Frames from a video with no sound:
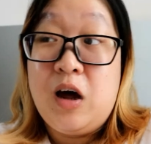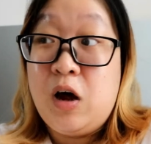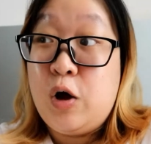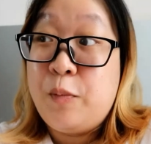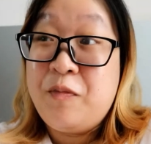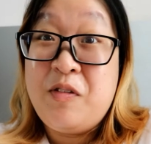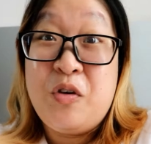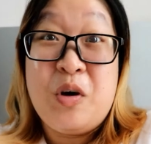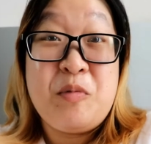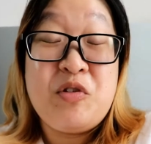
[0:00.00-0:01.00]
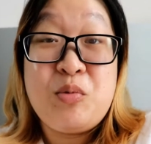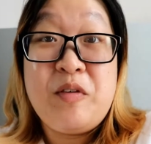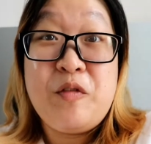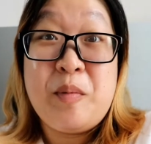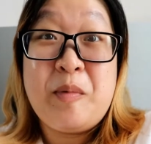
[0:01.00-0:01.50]
Um, so I'm just
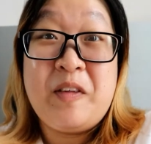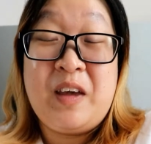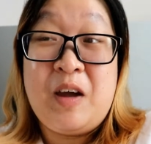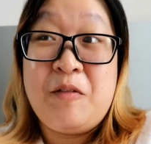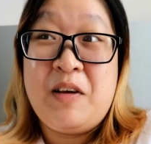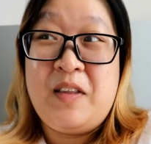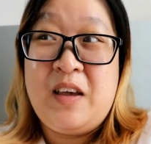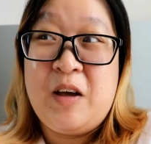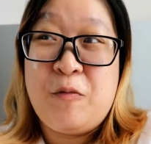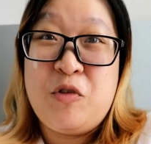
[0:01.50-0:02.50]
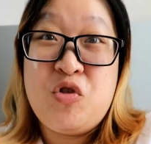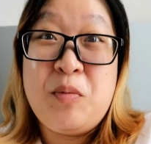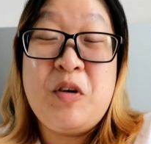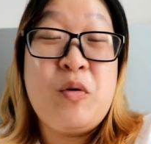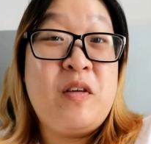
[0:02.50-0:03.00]
waiting for my brother to get ready and we
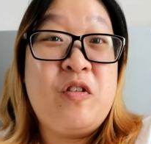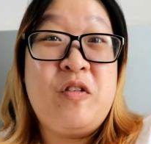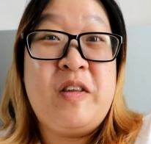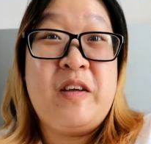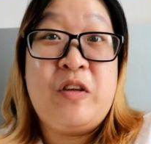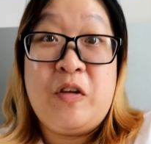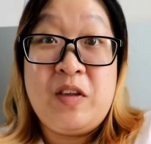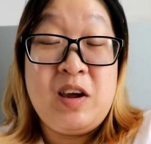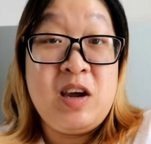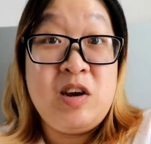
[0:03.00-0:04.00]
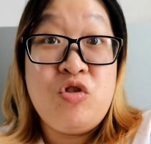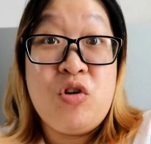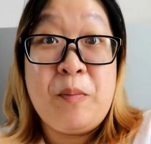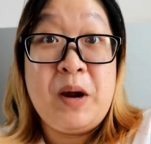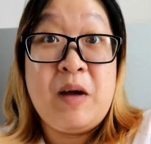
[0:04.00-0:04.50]
should be going to the Lotte
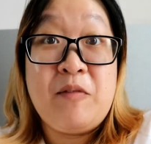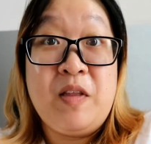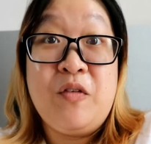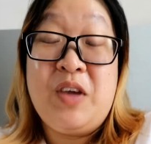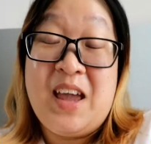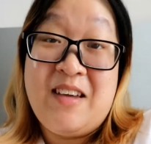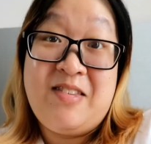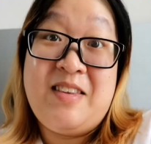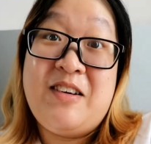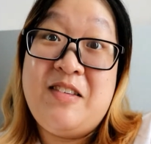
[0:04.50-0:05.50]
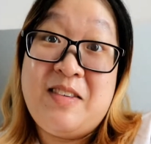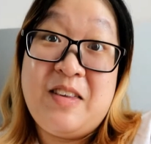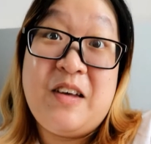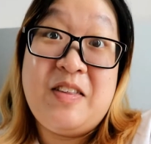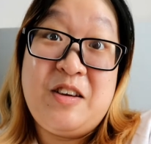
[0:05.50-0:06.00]
Shopping Avenue. Yes, there is
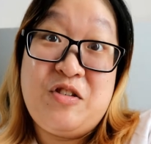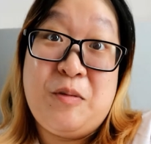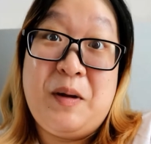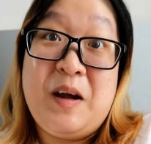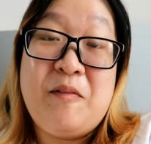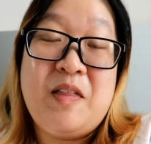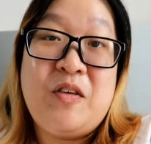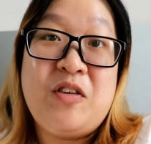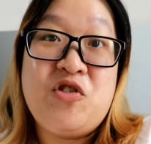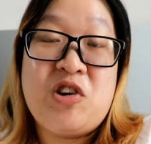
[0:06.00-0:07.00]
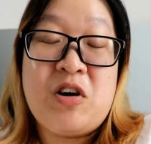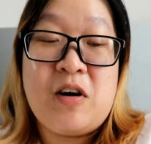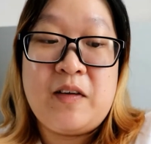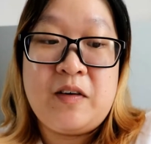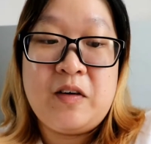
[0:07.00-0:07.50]
a Lotte Shopping Avenue in
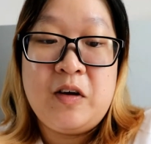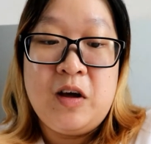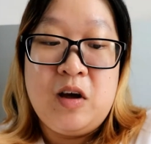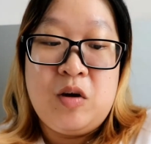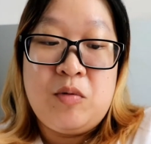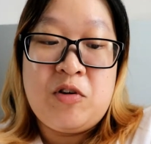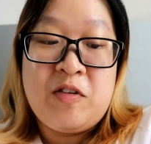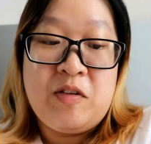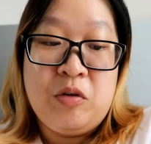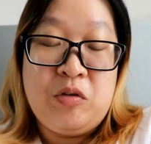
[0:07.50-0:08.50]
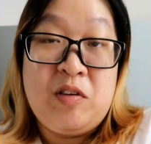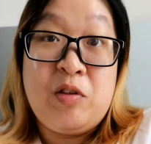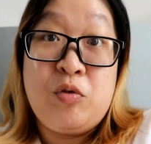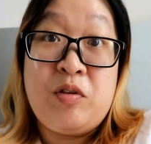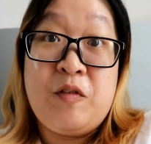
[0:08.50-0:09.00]
Jakarta which has a Lotte
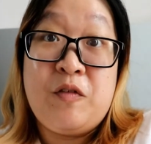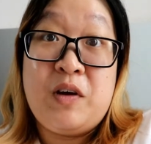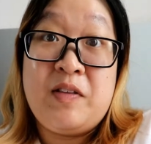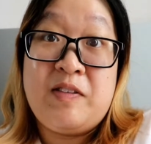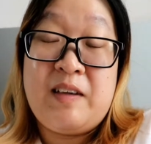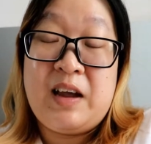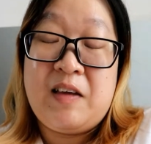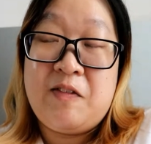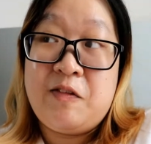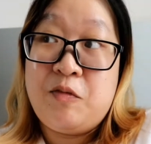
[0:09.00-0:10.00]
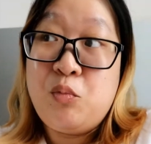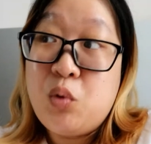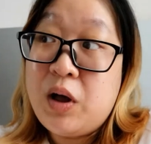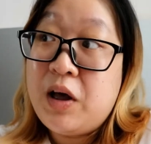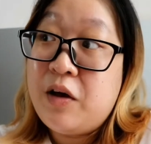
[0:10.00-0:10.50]
duty free inside as
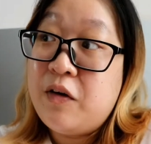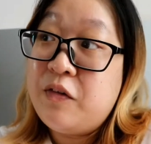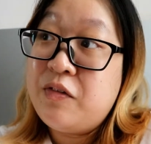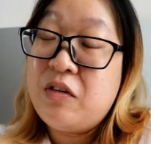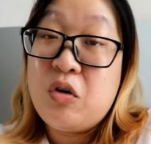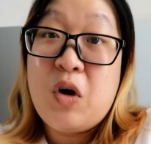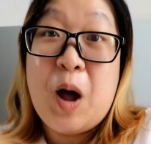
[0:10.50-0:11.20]
well. So